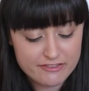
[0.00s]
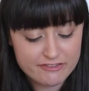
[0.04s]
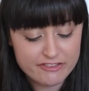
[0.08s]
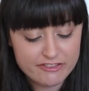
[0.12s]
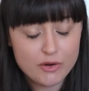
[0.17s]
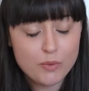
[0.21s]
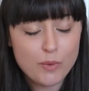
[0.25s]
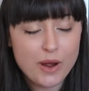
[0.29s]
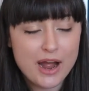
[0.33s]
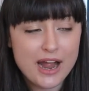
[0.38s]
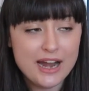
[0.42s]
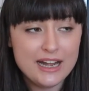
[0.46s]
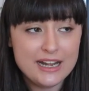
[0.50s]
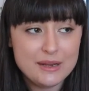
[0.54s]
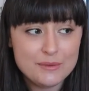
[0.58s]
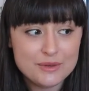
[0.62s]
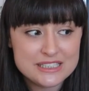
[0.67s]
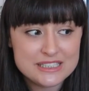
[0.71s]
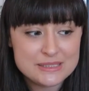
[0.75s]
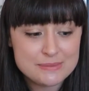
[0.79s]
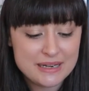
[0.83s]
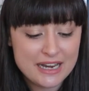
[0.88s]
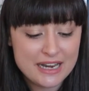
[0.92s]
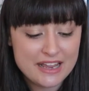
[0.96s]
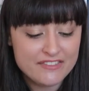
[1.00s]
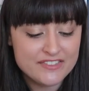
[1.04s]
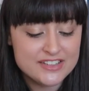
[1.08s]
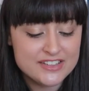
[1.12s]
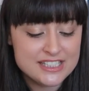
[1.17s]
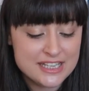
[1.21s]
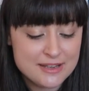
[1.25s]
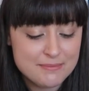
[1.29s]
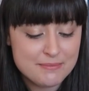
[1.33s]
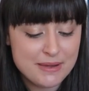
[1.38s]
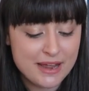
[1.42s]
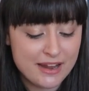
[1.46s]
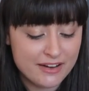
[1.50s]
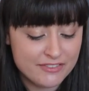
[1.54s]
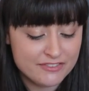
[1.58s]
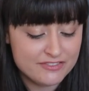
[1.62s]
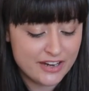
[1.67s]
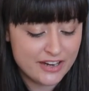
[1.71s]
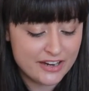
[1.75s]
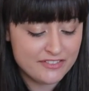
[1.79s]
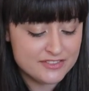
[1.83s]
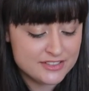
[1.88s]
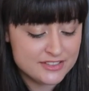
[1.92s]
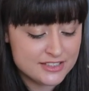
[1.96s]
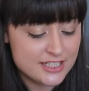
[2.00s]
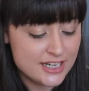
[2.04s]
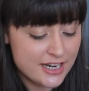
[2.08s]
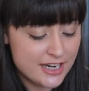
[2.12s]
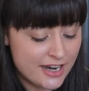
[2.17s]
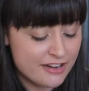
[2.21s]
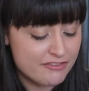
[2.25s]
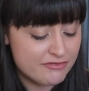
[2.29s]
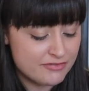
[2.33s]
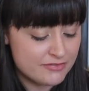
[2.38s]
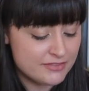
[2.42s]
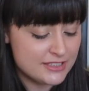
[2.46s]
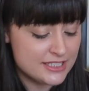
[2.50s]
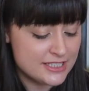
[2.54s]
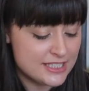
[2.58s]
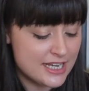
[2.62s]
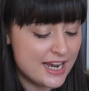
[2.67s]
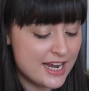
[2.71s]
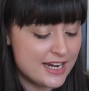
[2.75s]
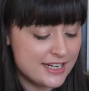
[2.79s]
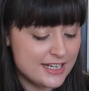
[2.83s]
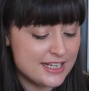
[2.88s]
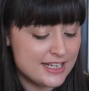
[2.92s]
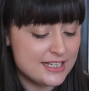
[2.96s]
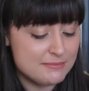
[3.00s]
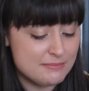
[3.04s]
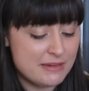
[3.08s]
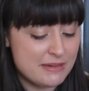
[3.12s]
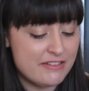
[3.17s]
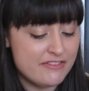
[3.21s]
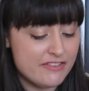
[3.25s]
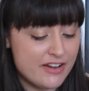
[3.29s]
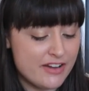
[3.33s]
For a while it was Maleficent, but I've, I've, I've decided my